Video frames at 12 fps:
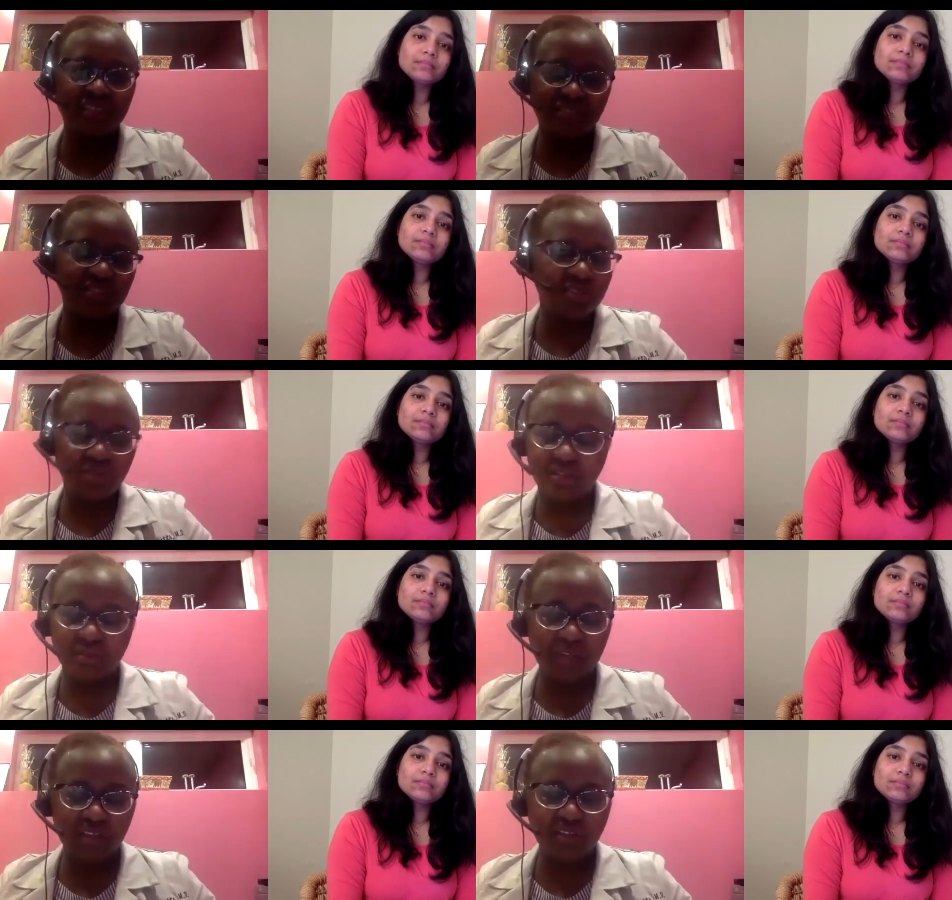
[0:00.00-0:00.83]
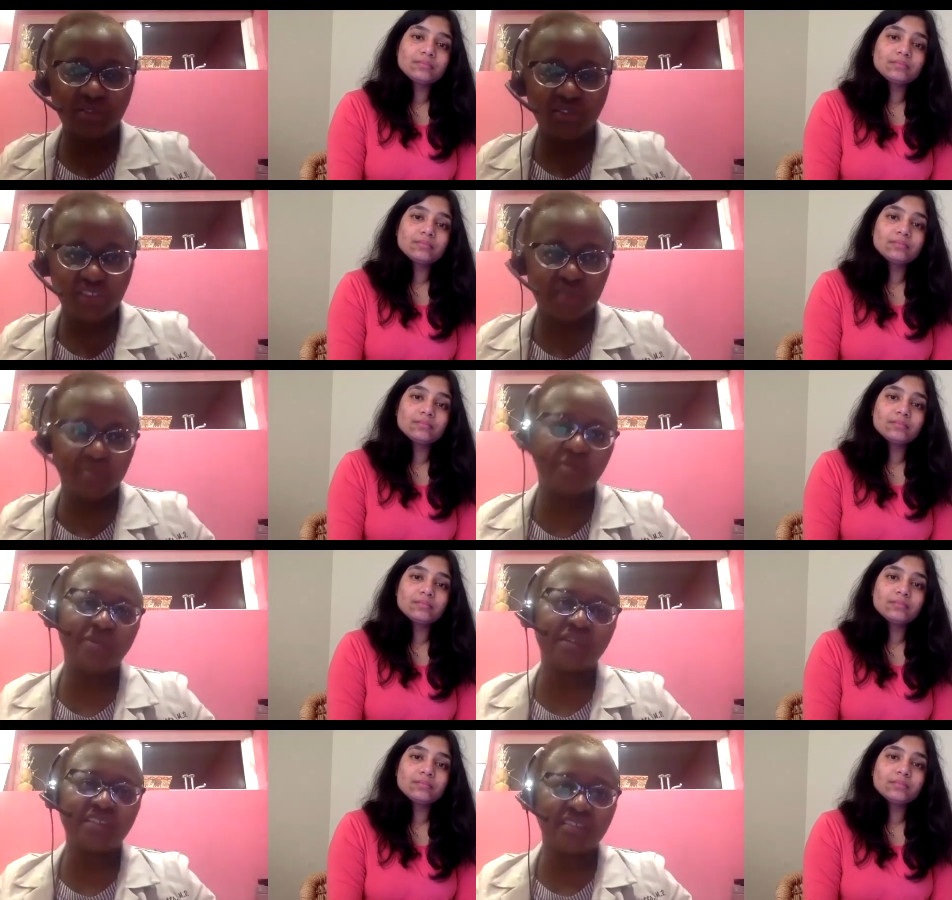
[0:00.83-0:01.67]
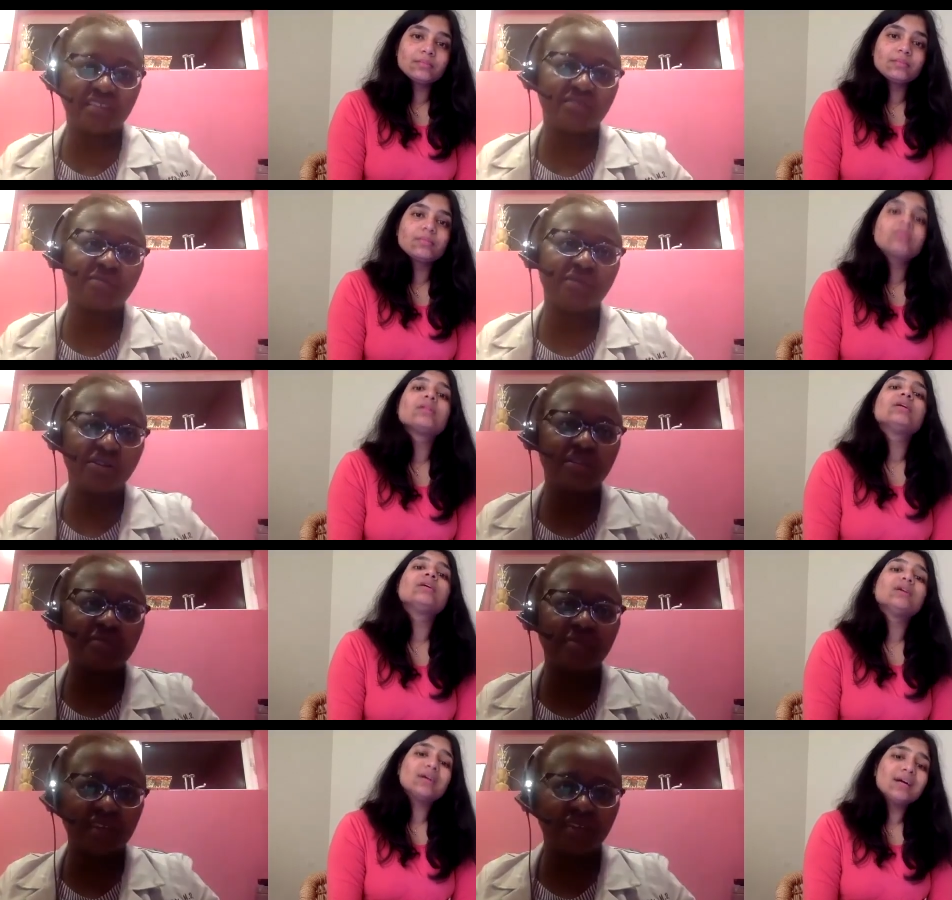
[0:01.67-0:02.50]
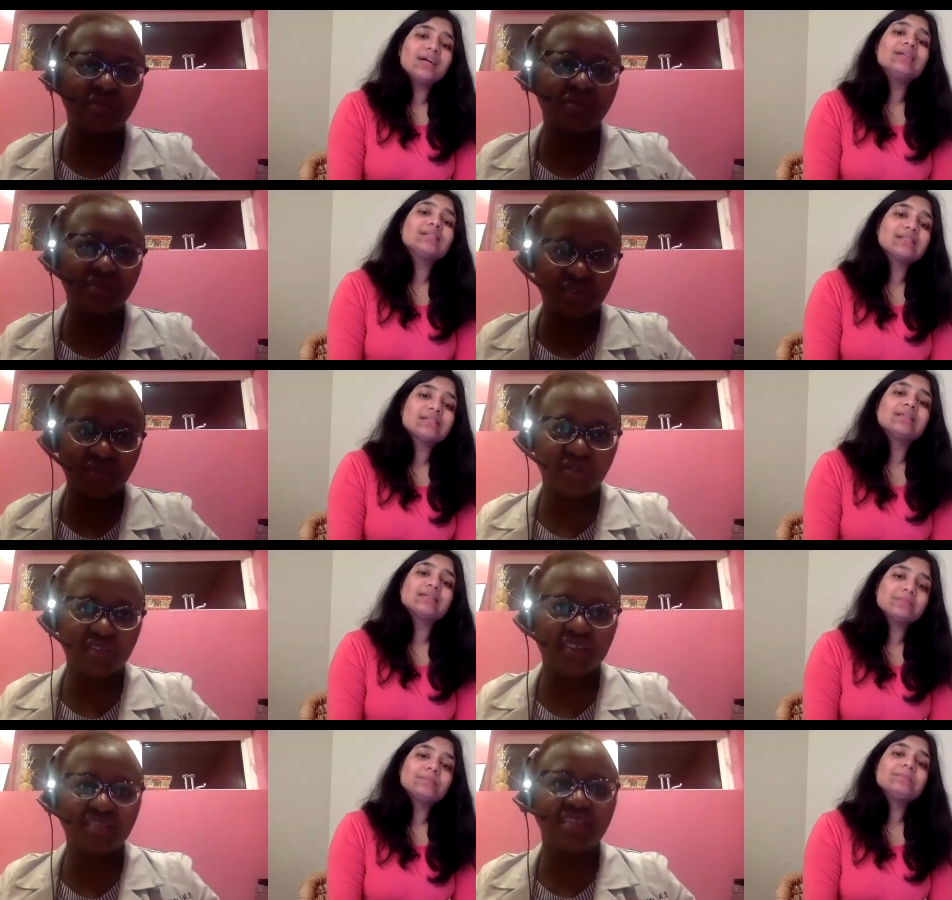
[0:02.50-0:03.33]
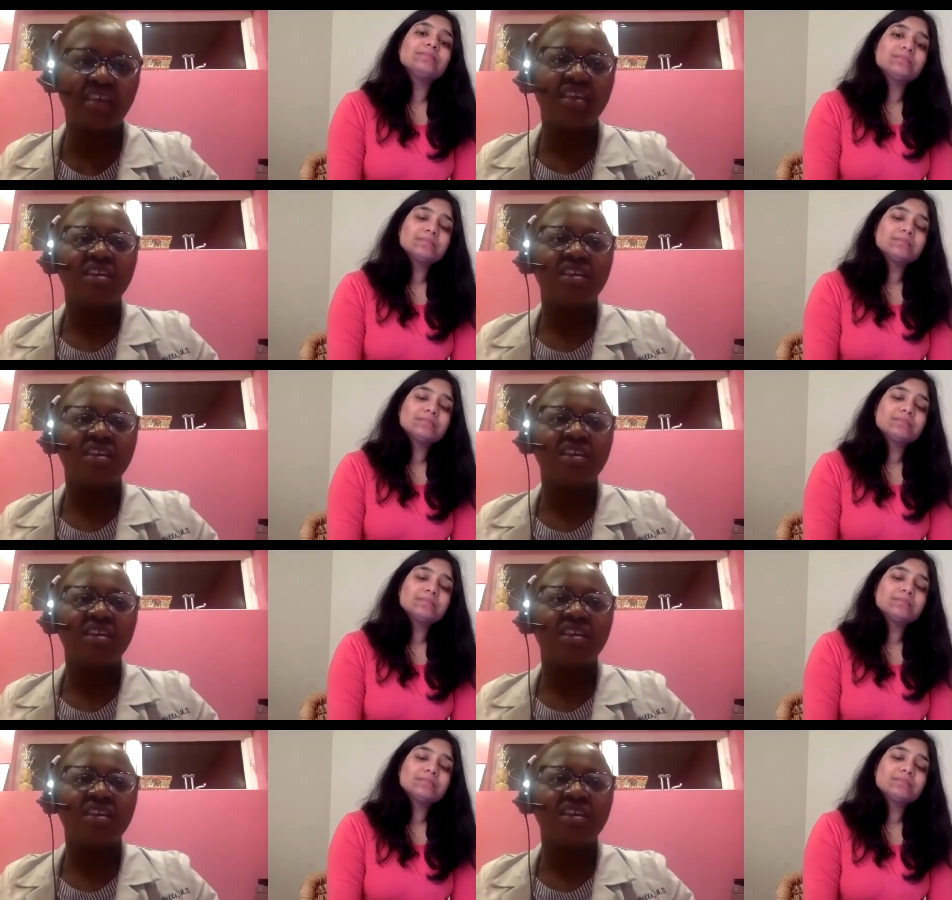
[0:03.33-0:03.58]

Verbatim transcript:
Speaker 1: they're still going to be clerkships because they're American medical students.